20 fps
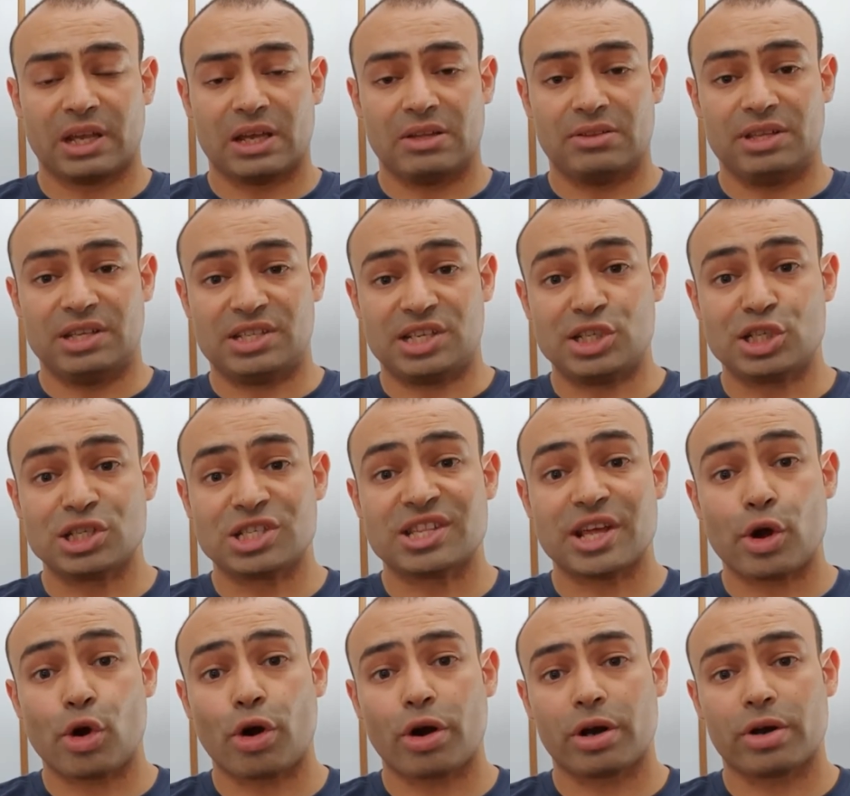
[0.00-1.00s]
decisions. They're
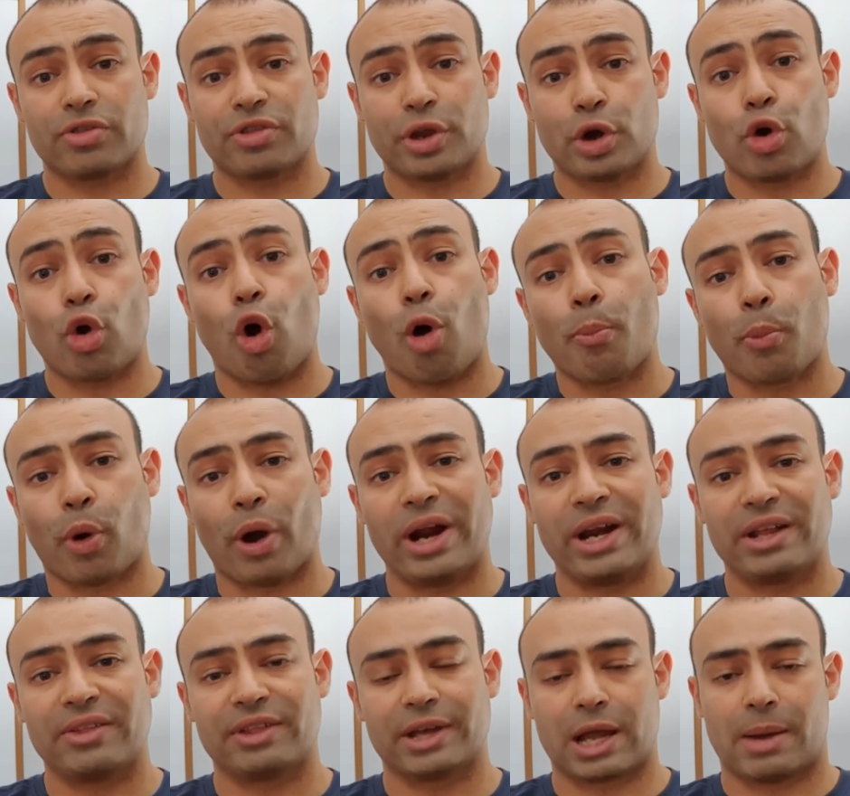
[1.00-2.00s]
not
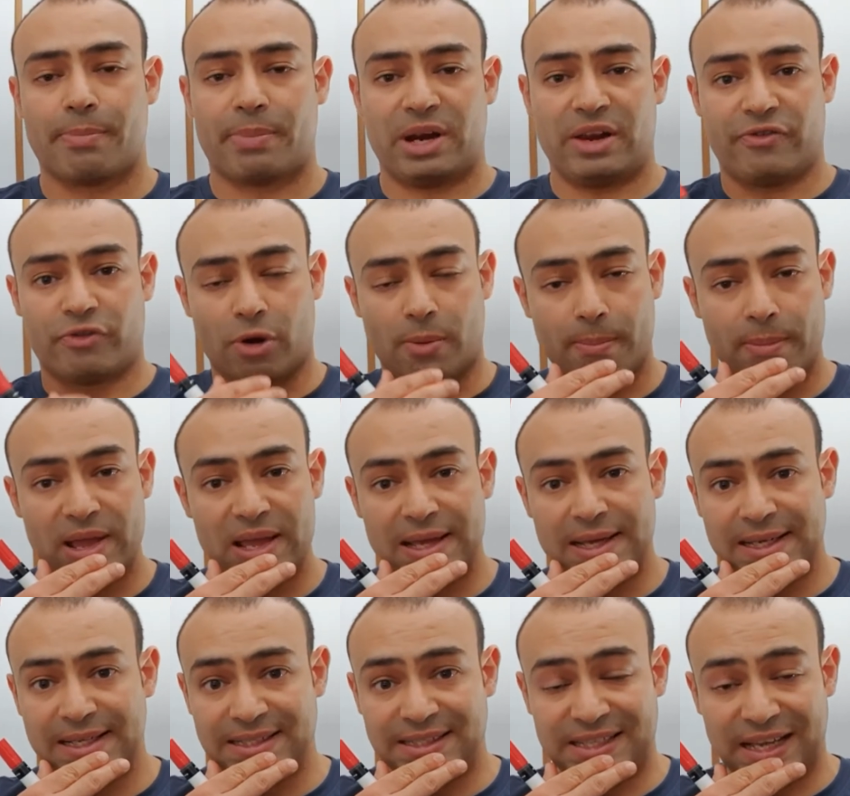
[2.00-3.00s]
operating the company from
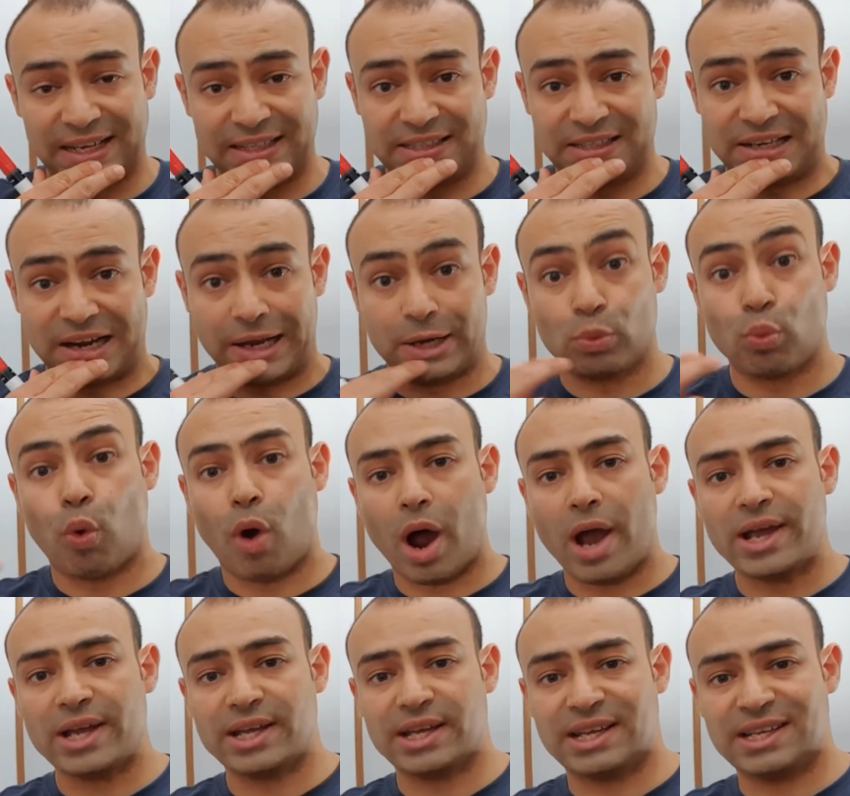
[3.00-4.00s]
day to day.
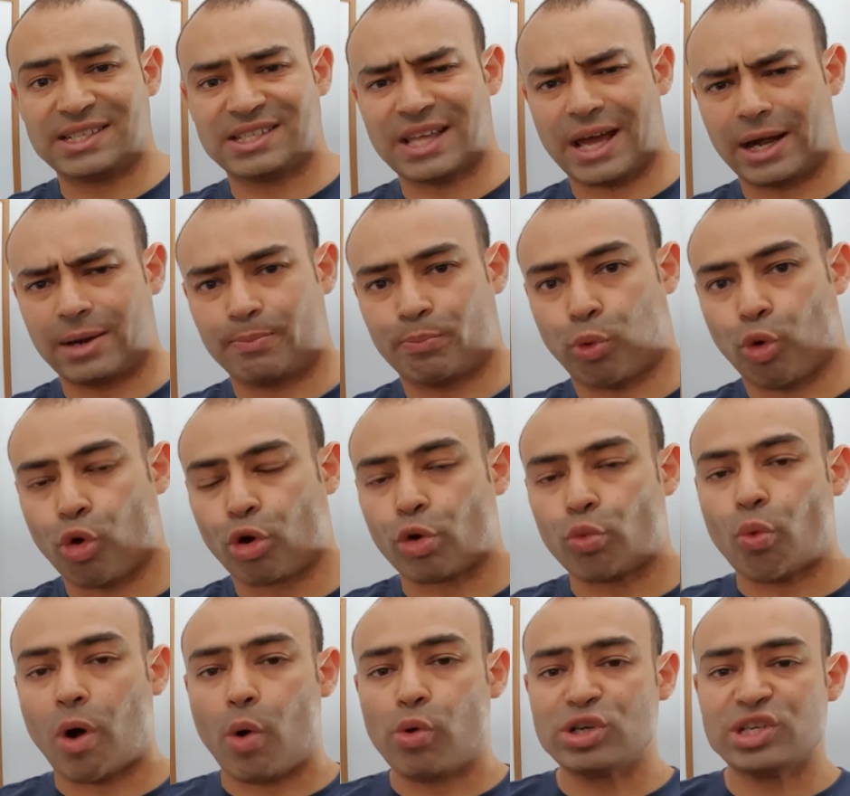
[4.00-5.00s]
Why is that important?
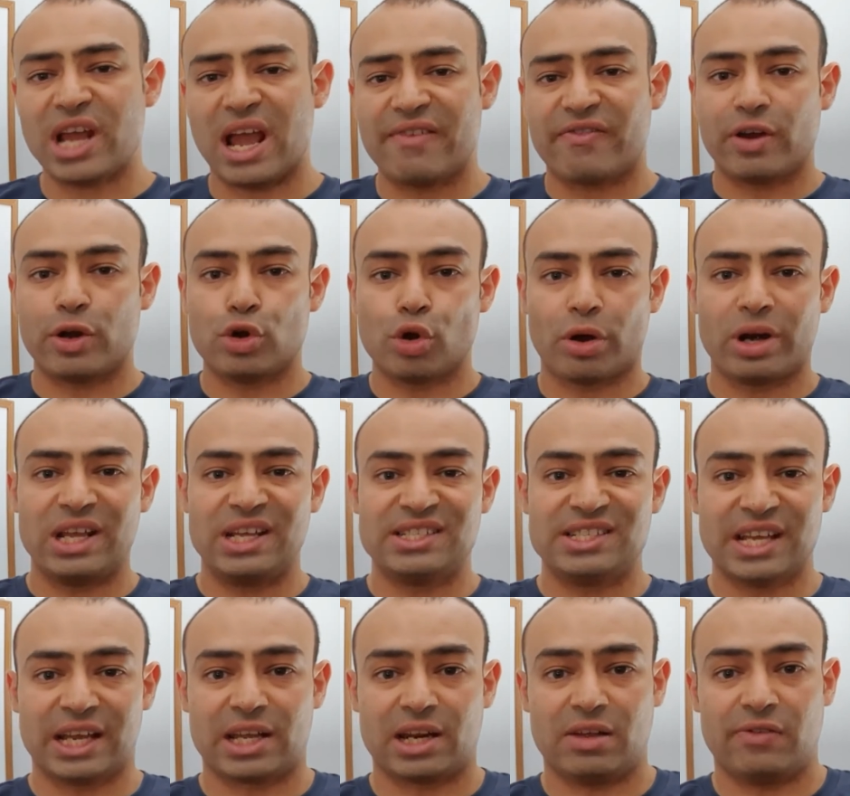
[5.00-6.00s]
Why would you have a
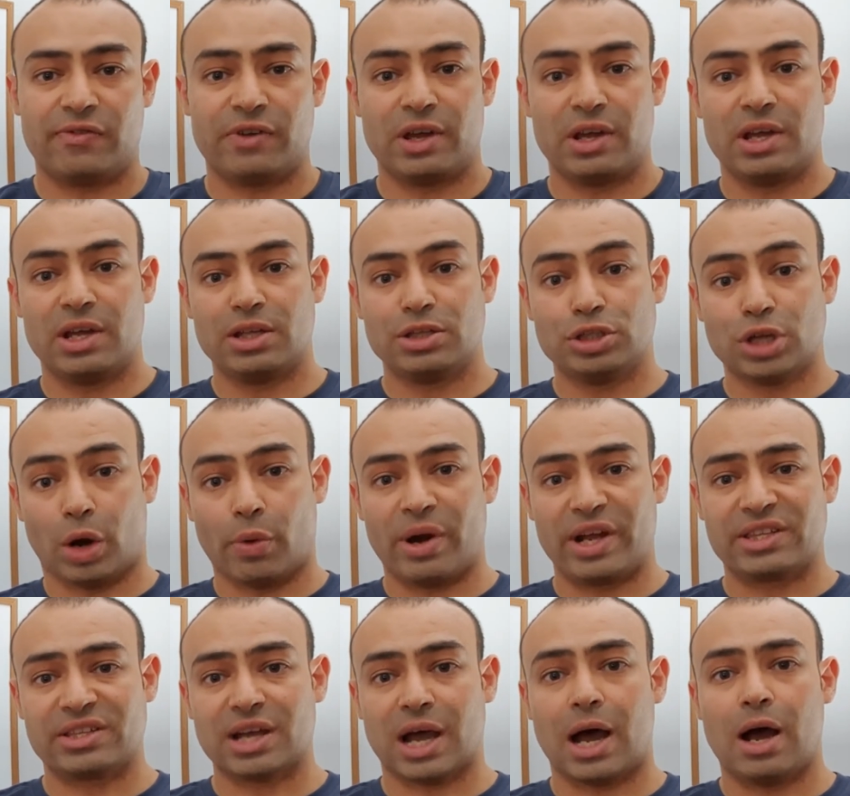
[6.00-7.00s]
non-executive
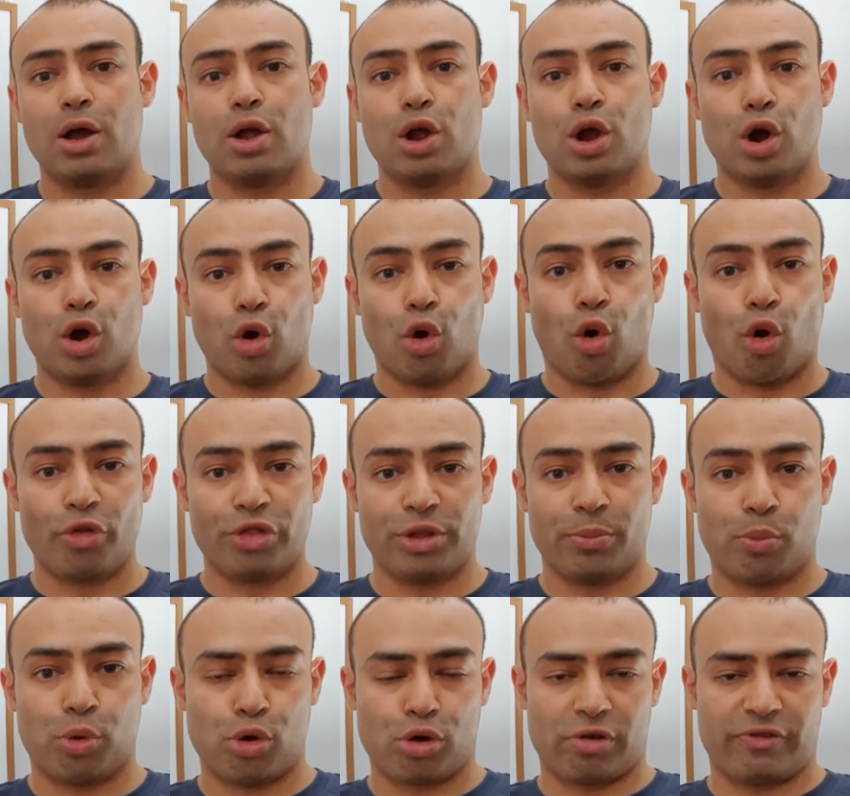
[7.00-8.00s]
director on the
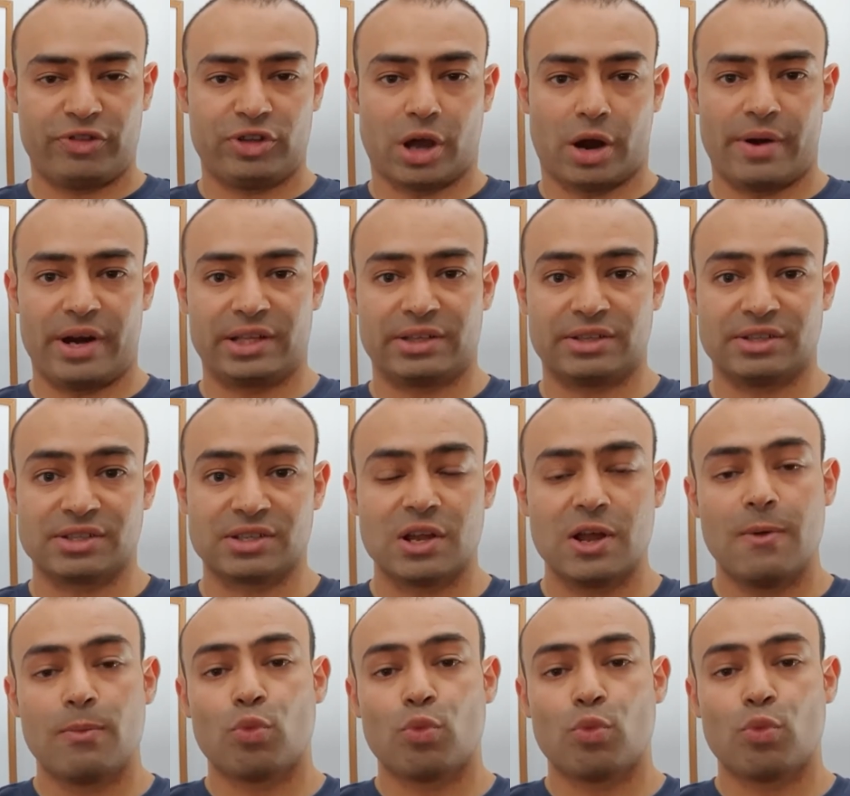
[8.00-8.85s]
board of directors?